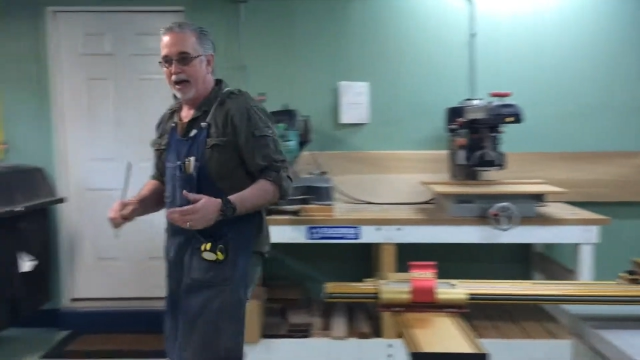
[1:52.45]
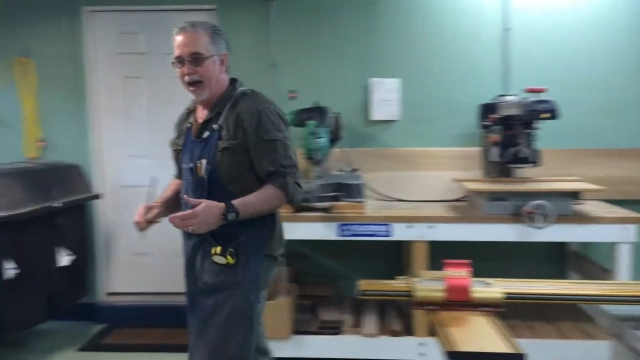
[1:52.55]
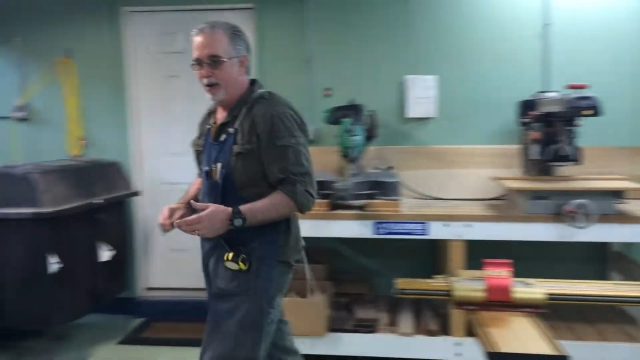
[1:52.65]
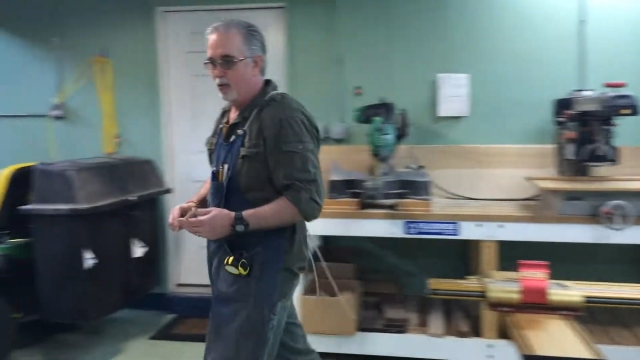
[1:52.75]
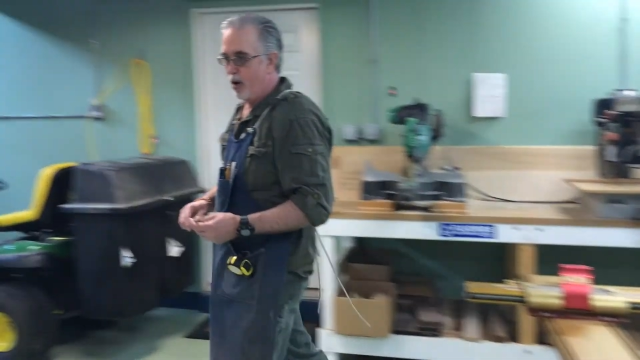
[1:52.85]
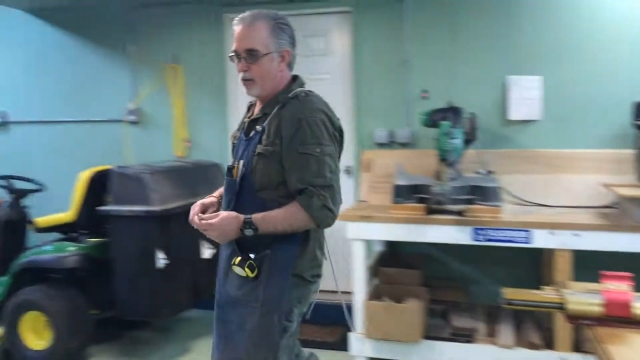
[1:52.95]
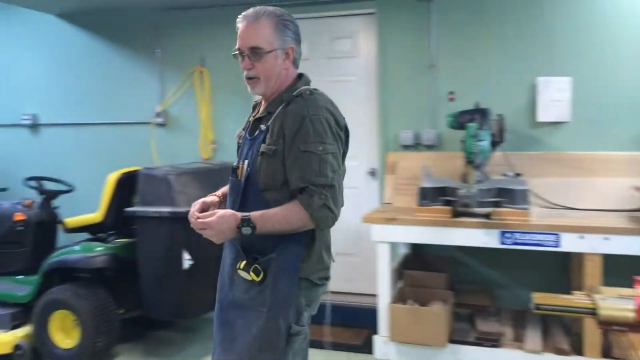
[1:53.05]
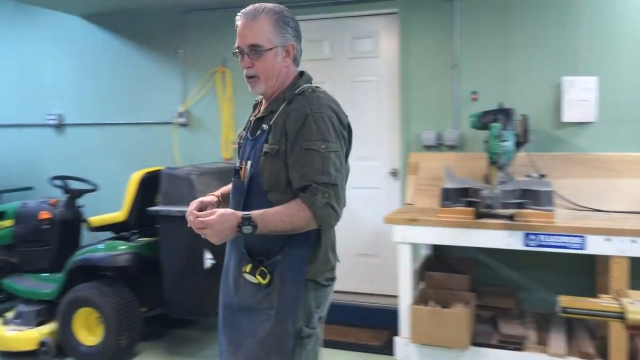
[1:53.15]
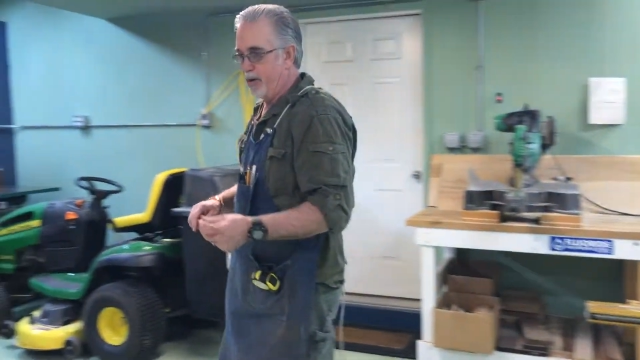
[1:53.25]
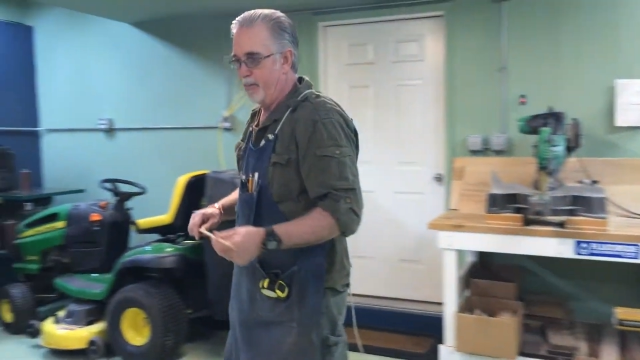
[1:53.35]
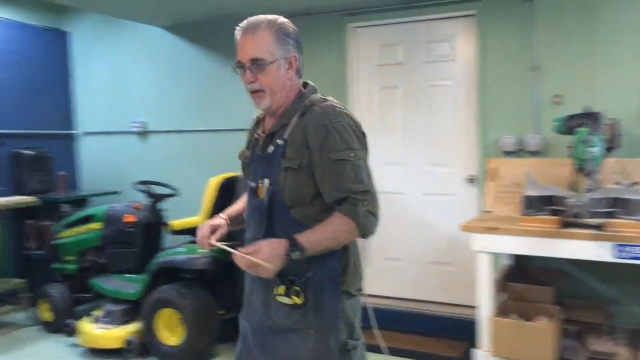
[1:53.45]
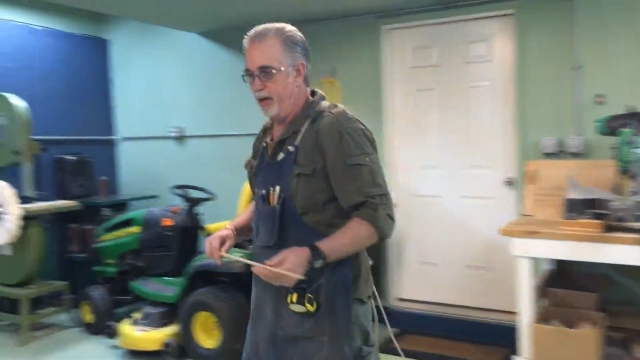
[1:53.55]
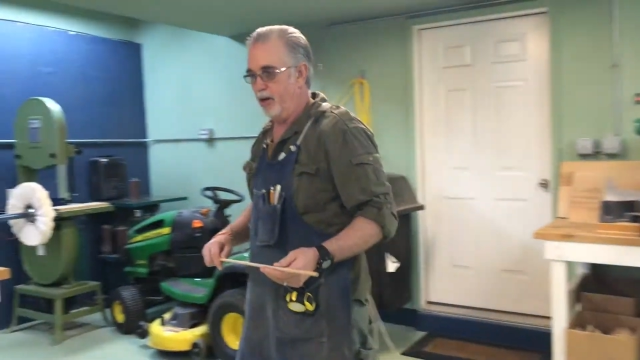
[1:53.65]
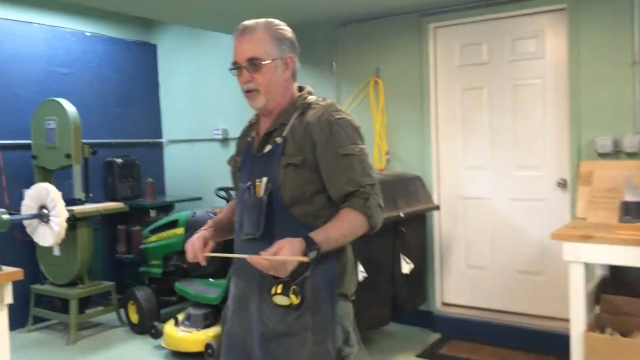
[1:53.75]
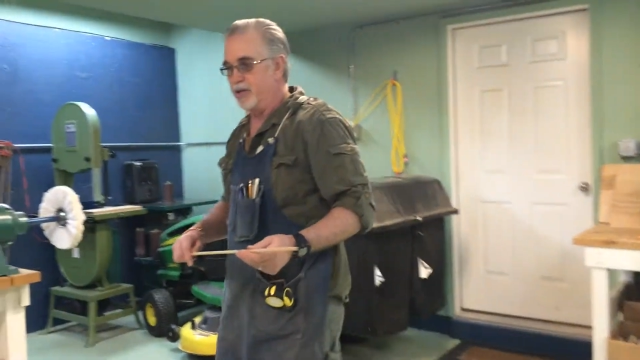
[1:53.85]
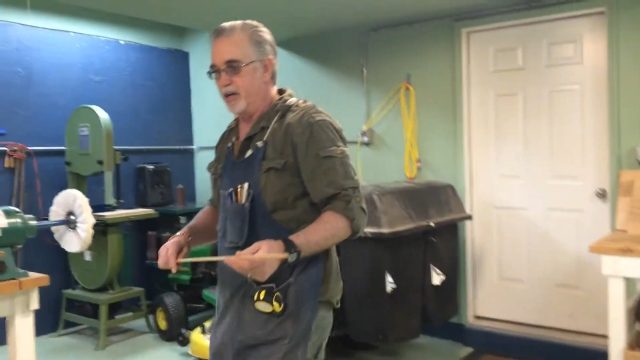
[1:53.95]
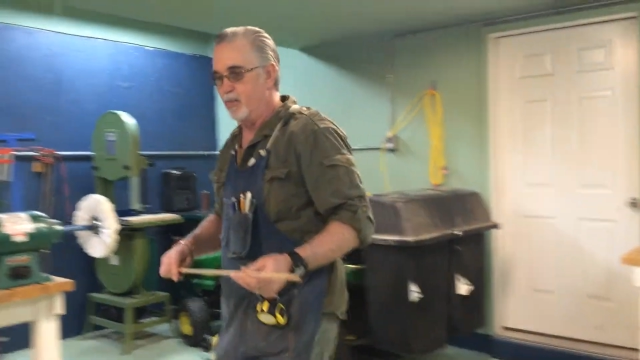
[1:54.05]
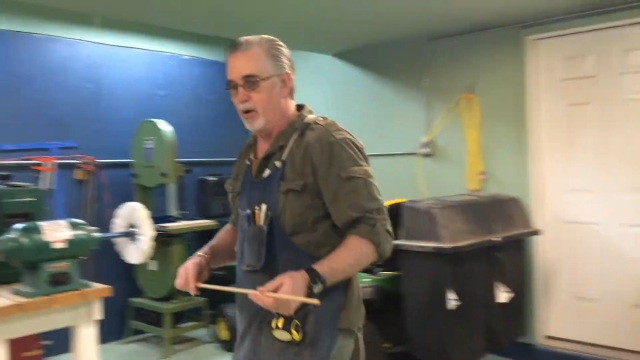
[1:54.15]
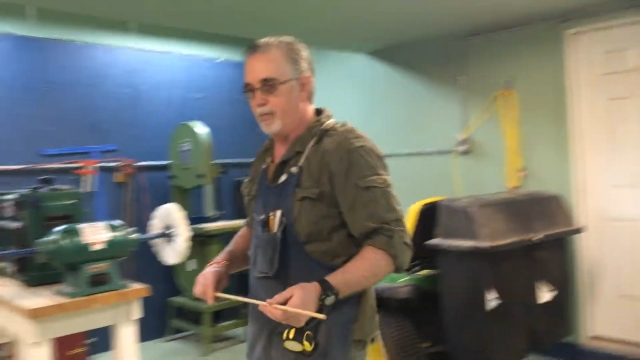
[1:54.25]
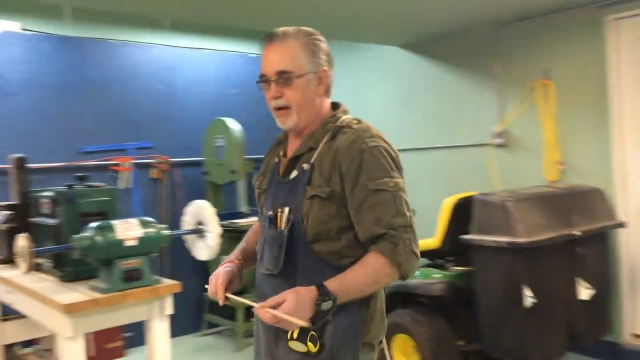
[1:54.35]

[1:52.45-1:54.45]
and what we're going to be using will